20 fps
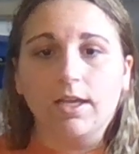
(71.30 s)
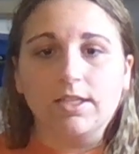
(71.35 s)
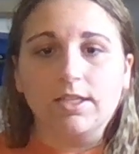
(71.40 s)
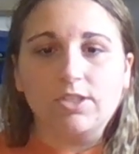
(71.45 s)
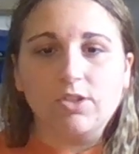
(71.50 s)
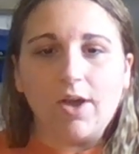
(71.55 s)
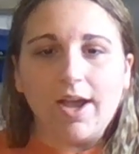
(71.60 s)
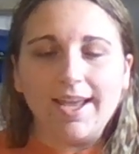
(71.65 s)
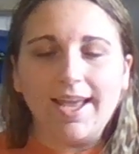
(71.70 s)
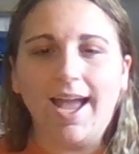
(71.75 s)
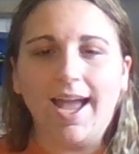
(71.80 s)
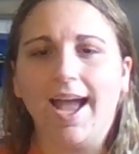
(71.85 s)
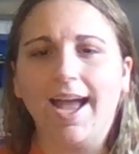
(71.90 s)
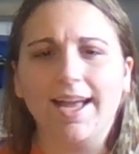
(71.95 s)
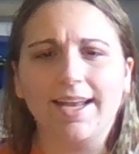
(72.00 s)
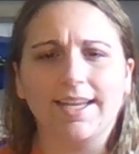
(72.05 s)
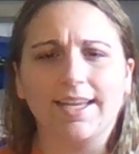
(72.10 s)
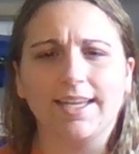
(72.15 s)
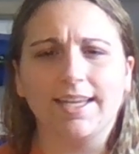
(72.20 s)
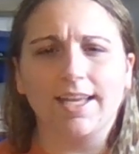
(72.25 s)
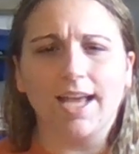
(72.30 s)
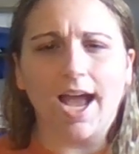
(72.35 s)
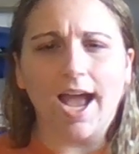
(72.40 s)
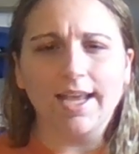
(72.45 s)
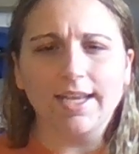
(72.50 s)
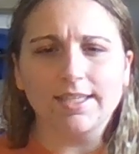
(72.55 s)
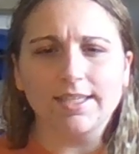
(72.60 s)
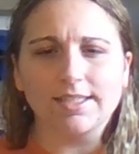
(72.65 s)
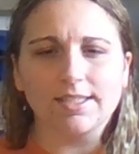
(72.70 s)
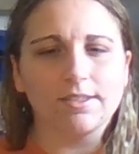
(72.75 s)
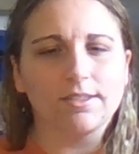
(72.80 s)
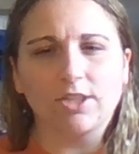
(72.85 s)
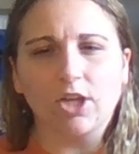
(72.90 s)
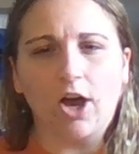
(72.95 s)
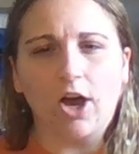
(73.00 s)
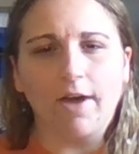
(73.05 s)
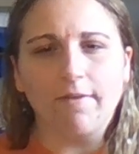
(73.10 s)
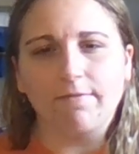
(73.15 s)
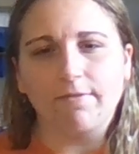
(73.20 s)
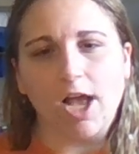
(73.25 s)
So I
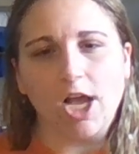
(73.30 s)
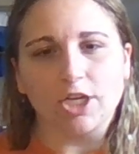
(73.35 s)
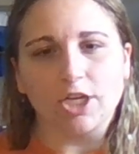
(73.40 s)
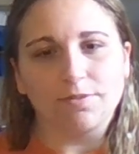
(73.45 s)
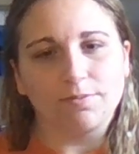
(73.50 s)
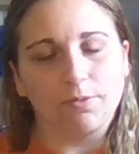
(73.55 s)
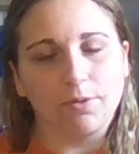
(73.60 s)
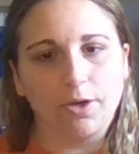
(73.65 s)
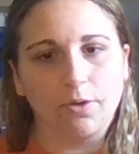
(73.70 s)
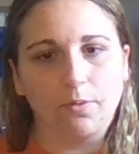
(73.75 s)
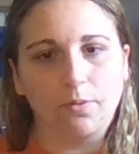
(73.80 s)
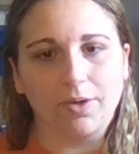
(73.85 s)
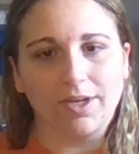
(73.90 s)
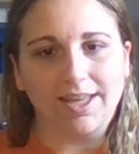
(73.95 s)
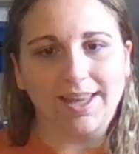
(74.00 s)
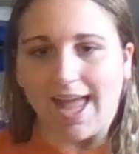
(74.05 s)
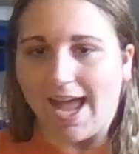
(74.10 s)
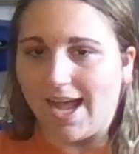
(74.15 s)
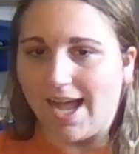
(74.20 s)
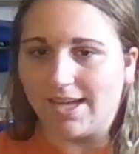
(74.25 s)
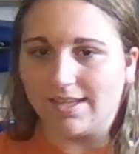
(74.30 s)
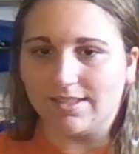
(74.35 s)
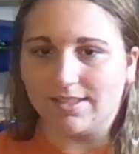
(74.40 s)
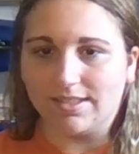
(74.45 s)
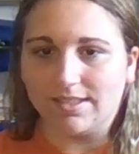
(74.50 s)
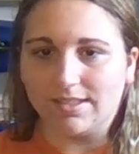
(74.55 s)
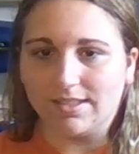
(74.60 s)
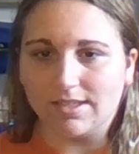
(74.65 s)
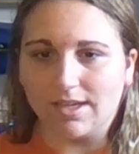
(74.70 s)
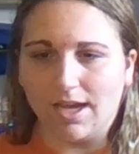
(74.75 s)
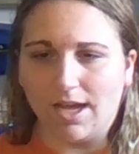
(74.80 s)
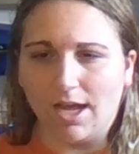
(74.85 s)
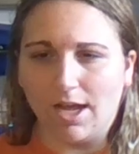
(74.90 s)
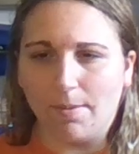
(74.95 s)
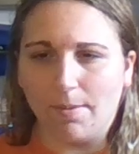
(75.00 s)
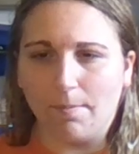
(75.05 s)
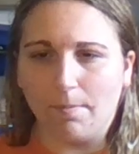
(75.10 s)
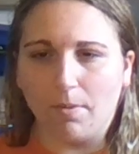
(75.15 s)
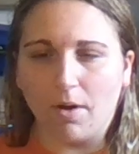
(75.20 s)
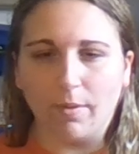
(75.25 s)
thought Flashpoint would last
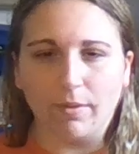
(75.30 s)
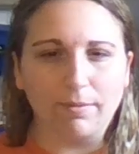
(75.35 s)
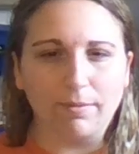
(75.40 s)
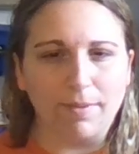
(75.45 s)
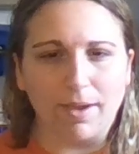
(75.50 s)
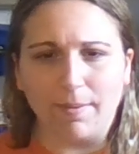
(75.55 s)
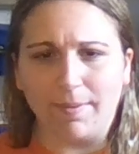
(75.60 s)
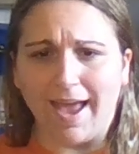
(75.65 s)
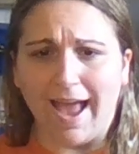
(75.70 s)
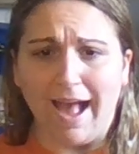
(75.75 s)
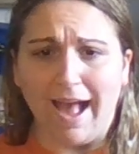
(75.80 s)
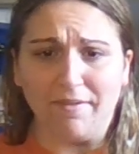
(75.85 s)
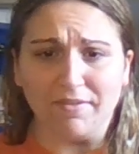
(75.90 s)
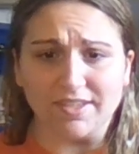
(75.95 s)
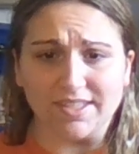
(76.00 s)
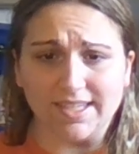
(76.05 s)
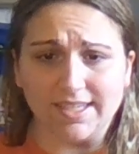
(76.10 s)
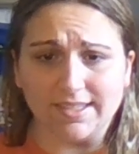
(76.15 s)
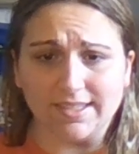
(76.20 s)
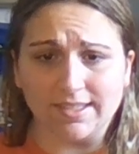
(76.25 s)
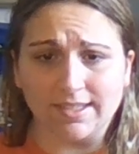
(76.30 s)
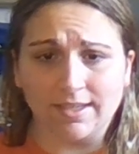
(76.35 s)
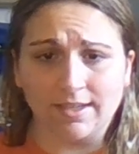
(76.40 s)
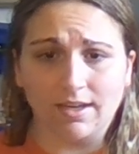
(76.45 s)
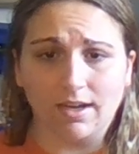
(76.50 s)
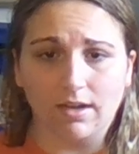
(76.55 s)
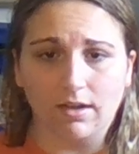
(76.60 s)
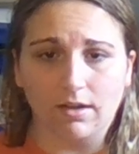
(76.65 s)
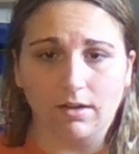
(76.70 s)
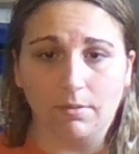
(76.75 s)
probably maybe half a season,